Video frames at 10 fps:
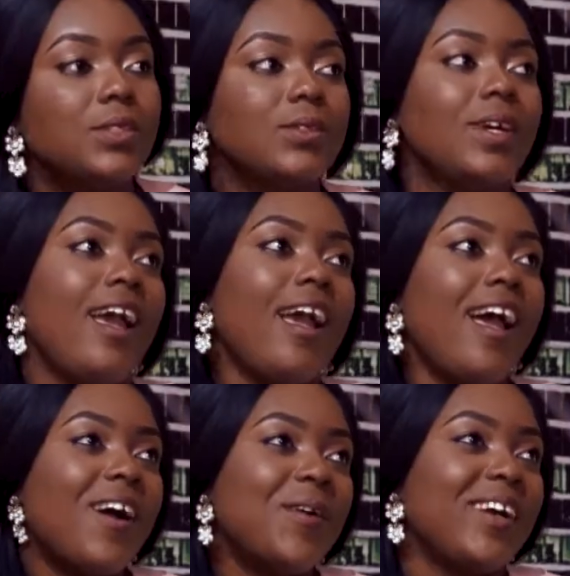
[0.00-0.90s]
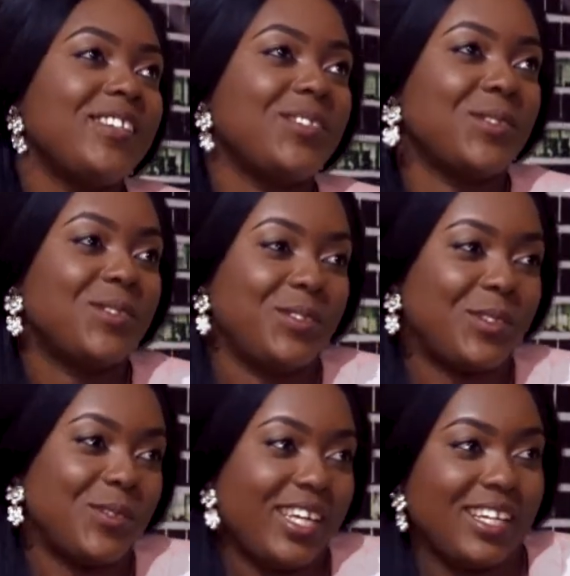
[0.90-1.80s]
to. Oh, I just want to
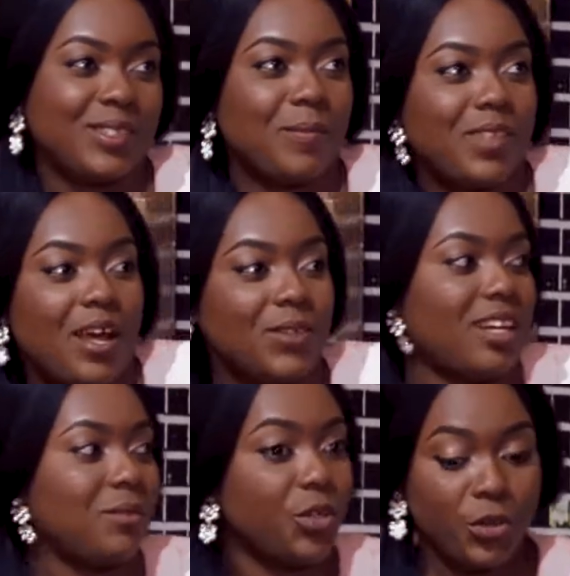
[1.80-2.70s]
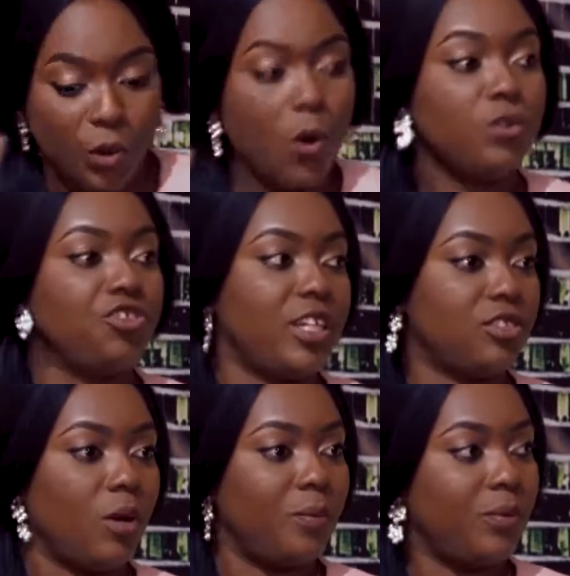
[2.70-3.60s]
go get something outside. Or you're all
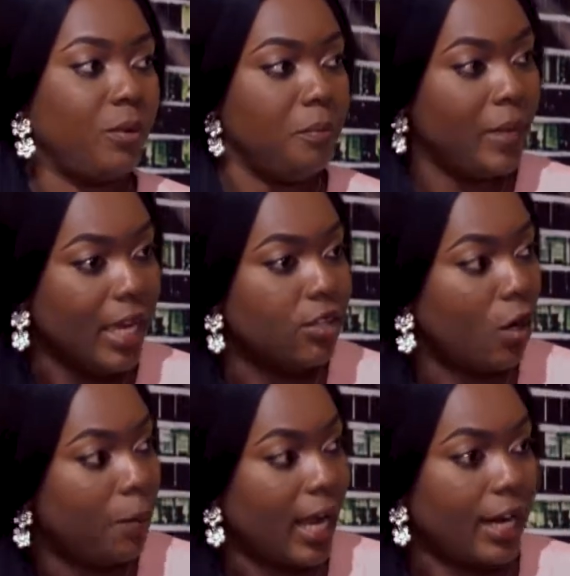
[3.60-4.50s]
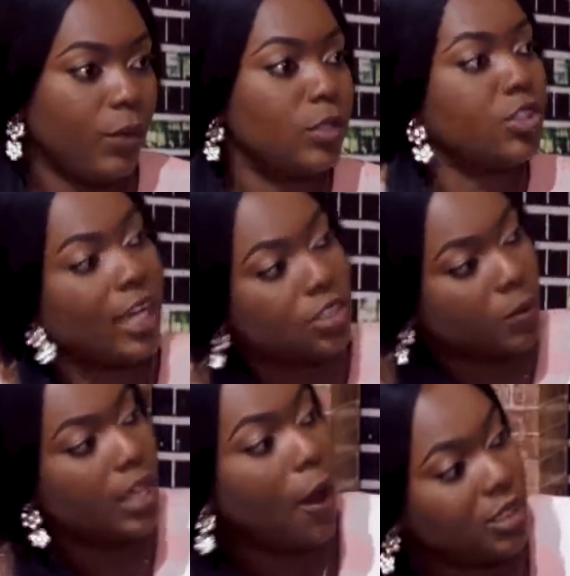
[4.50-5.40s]
dressed up, made up, and you want to get
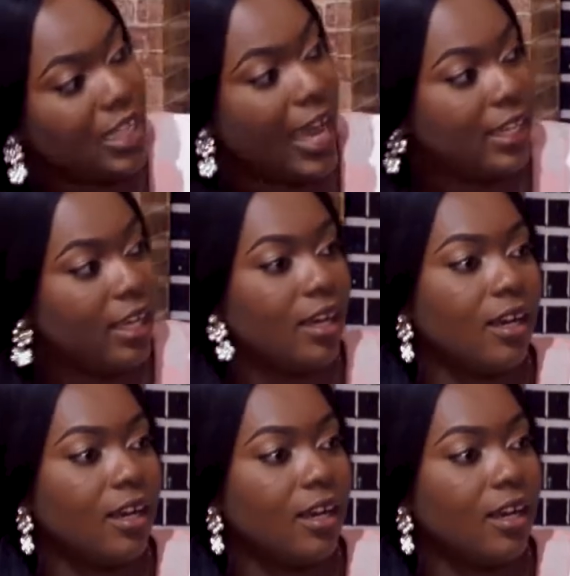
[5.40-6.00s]
something outside,